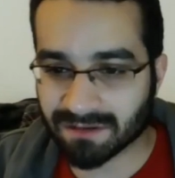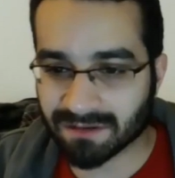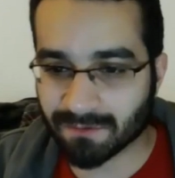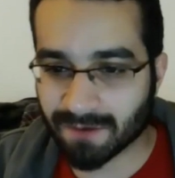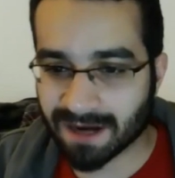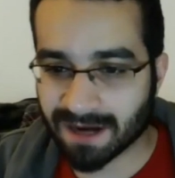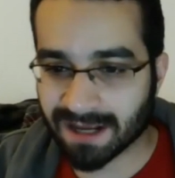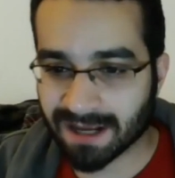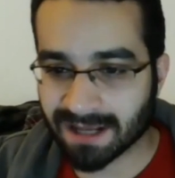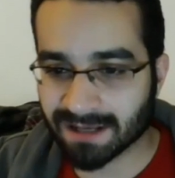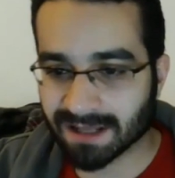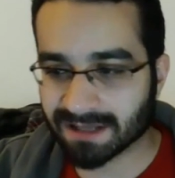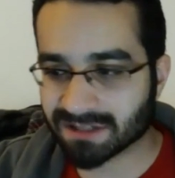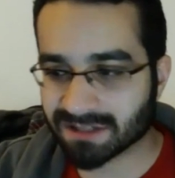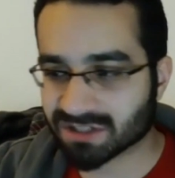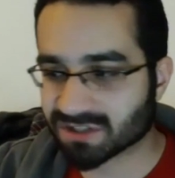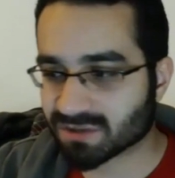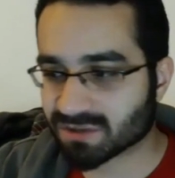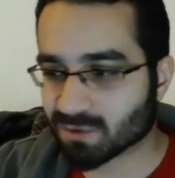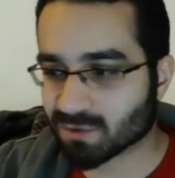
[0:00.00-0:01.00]
the writing, and like
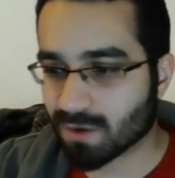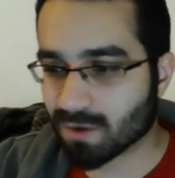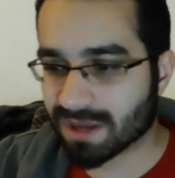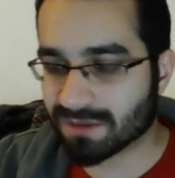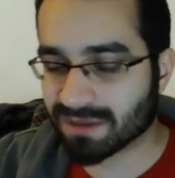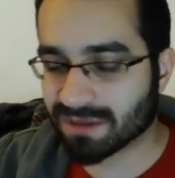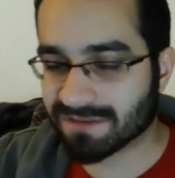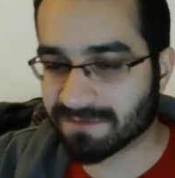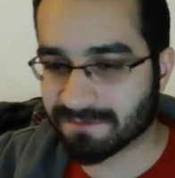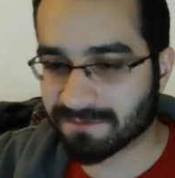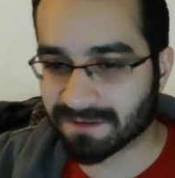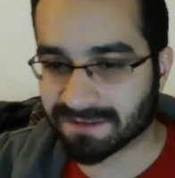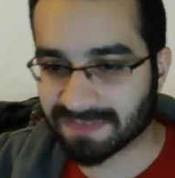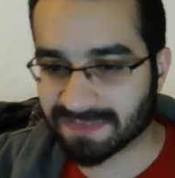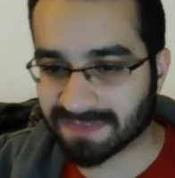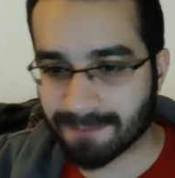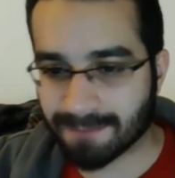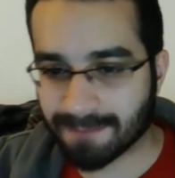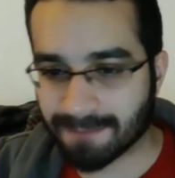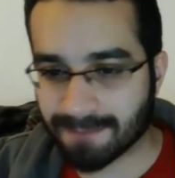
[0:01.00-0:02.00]
just the way they fit
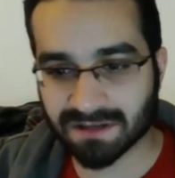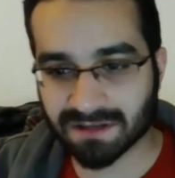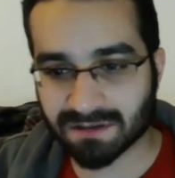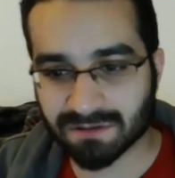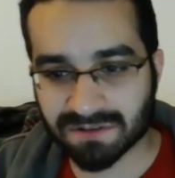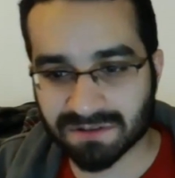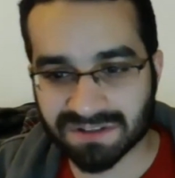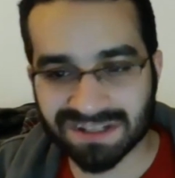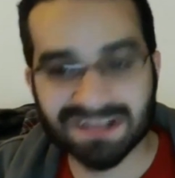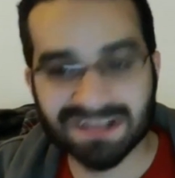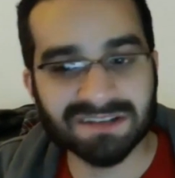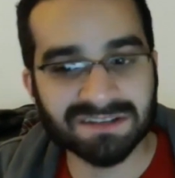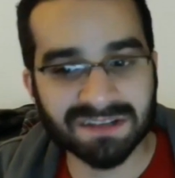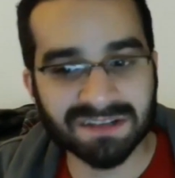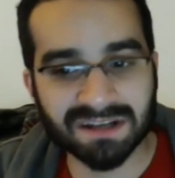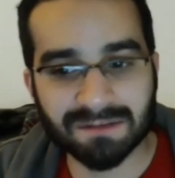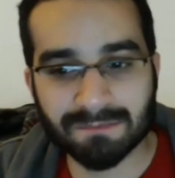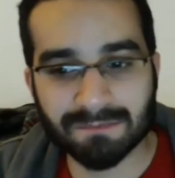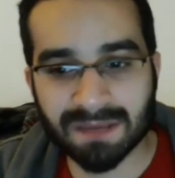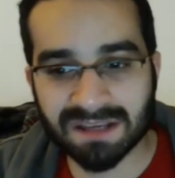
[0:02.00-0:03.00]
that particular scene
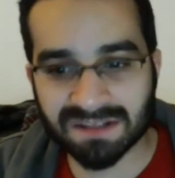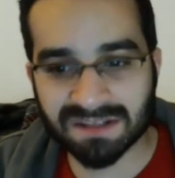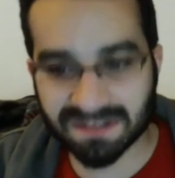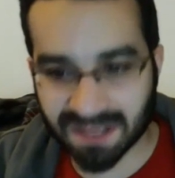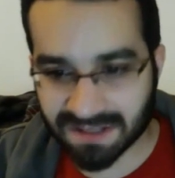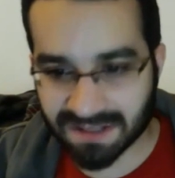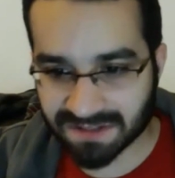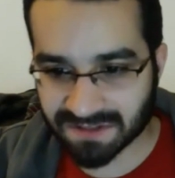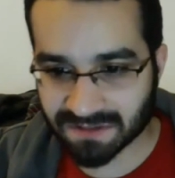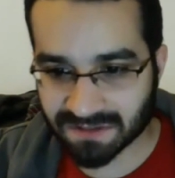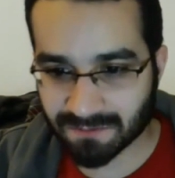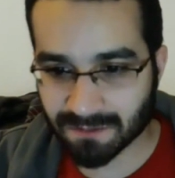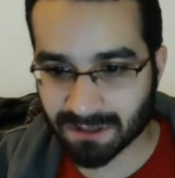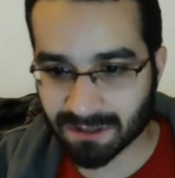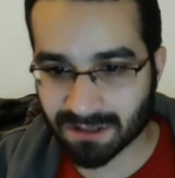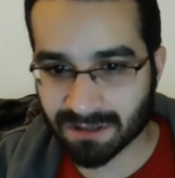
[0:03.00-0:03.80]
didn't make sense to me.